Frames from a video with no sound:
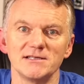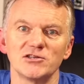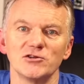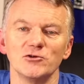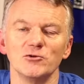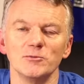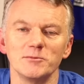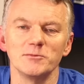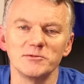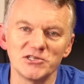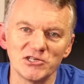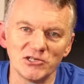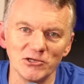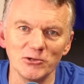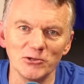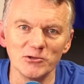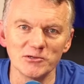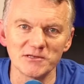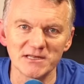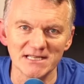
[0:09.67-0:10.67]
to
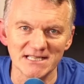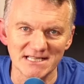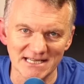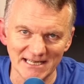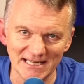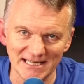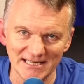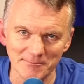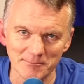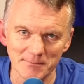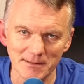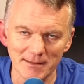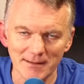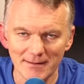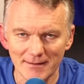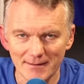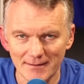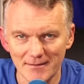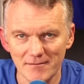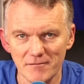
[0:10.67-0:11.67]
choose the team
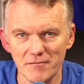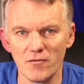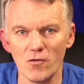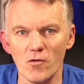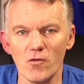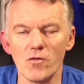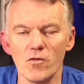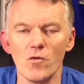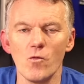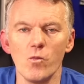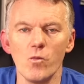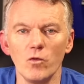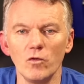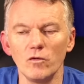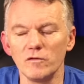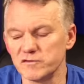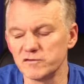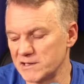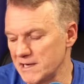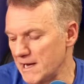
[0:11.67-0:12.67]
for the
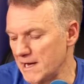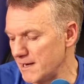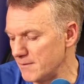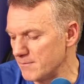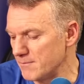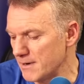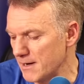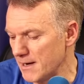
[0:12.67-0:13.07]
Wolves game.